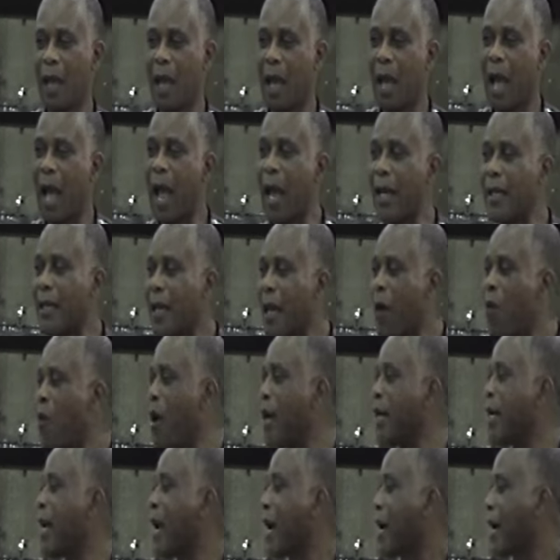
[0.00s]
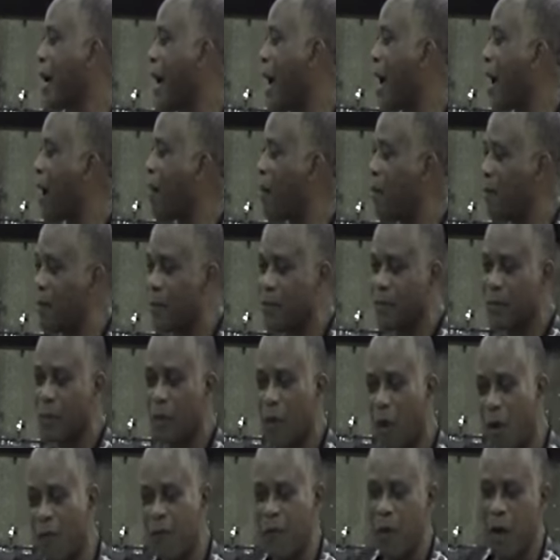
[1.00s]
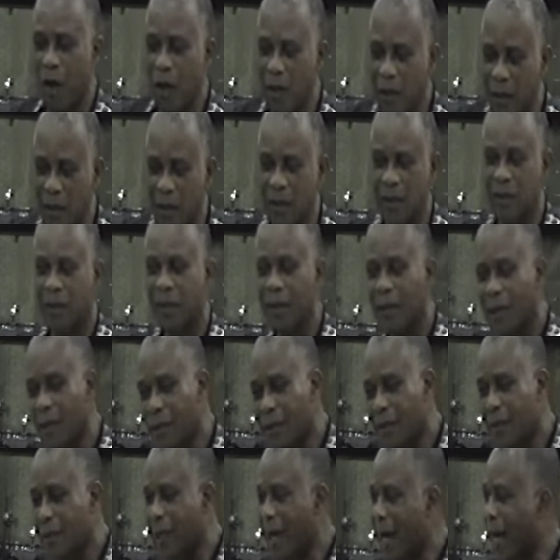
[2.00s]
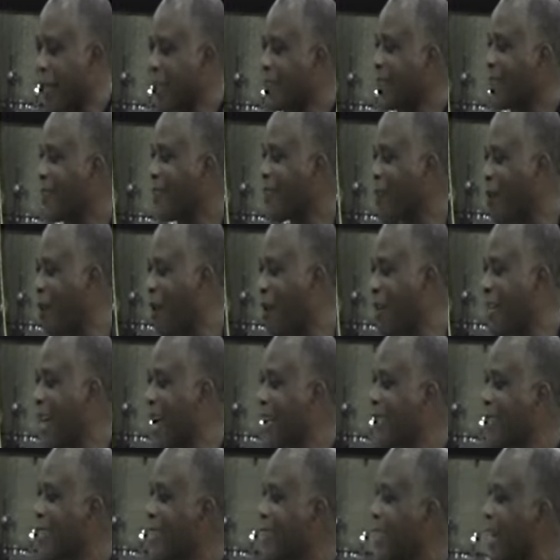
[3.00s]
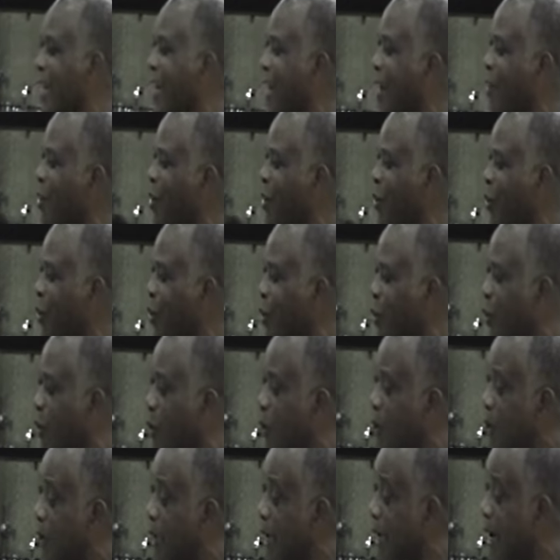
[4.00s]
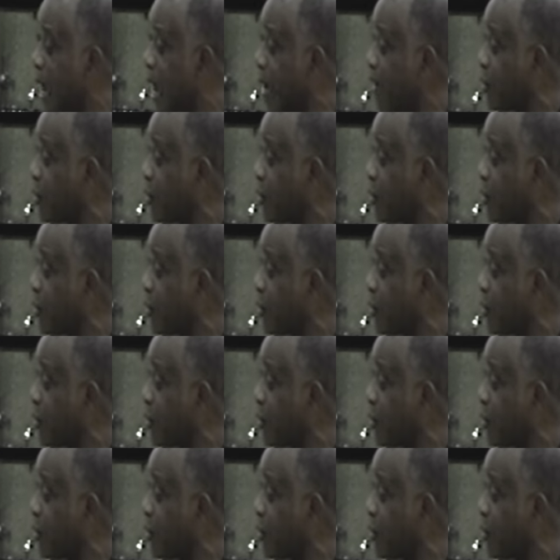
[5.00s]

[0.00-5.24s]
And then when they come, of course, there are other things that are going to go. Then I